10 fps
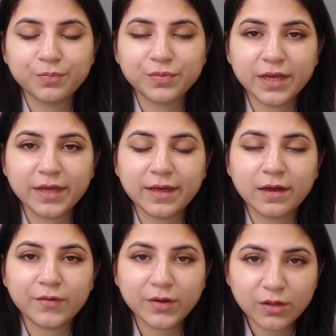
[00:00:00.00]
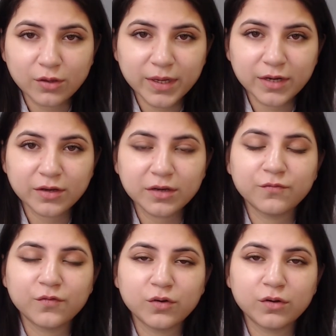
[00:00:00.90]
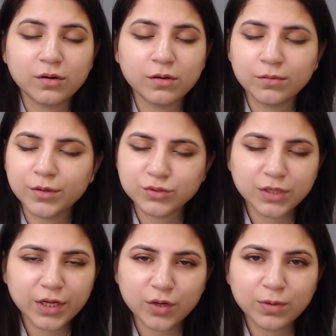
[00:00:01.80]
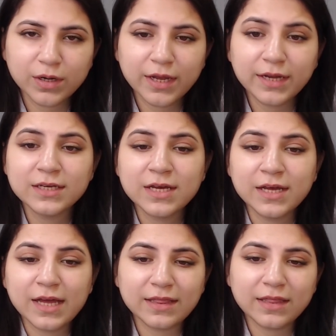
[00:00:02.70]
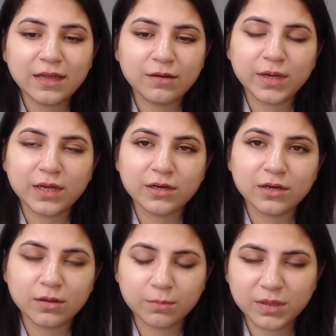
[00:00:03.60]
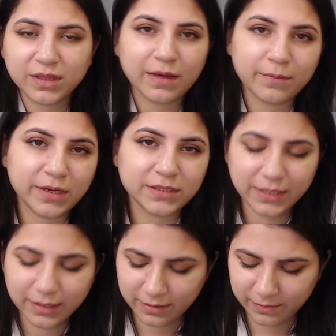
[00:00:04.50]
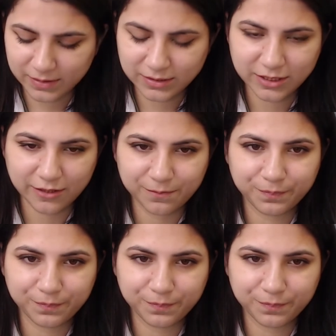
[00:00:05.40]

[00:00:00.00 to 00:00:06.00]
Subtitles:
they are incubated for usually overnight, and then we can determine the MIC and MLC.